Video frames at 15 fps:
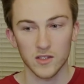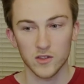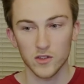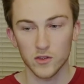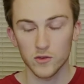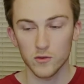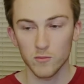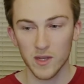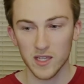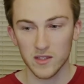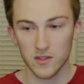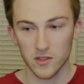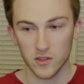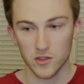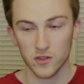do make
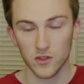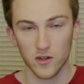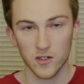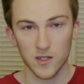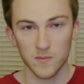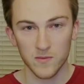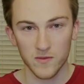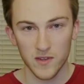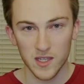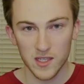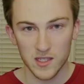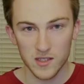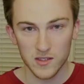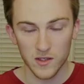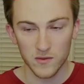the startup
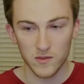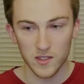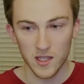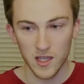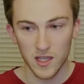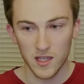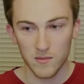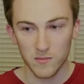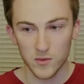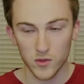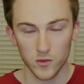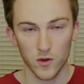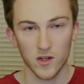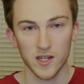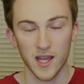phase of the game
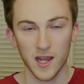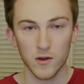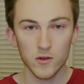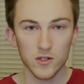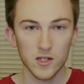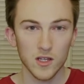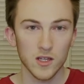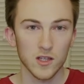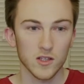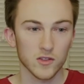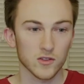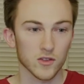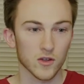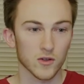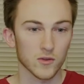drawn out,
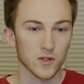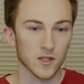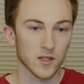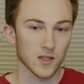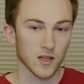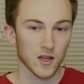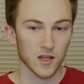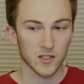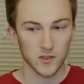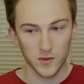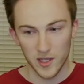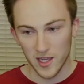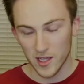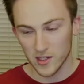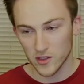so you
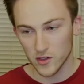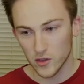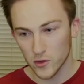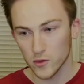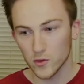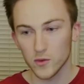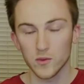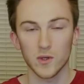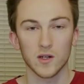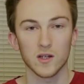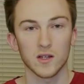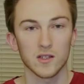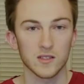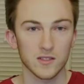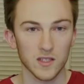can't do
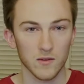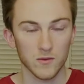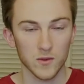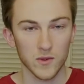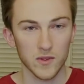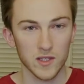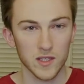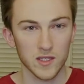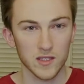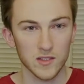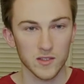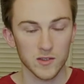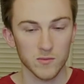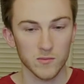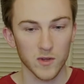several
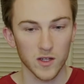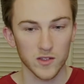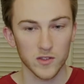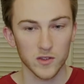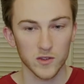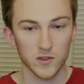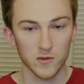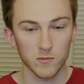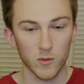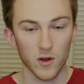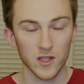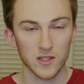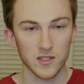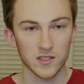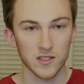things until you've
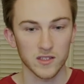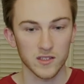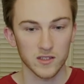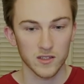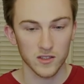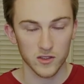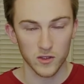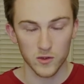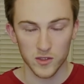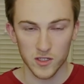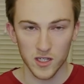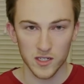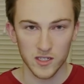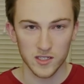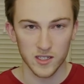bought the
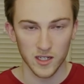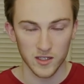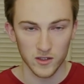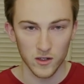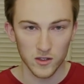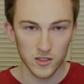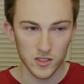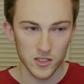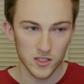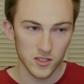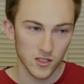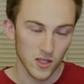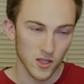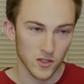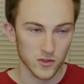associated technologies,
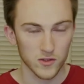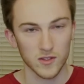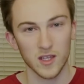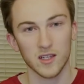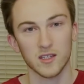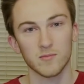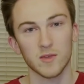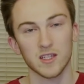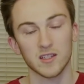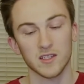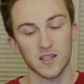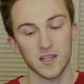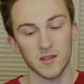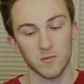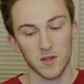so that can make the
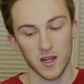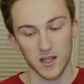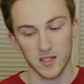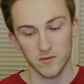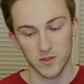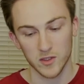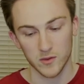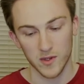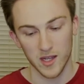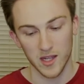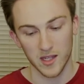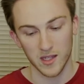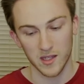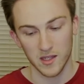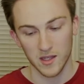game kind of a
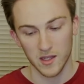drag.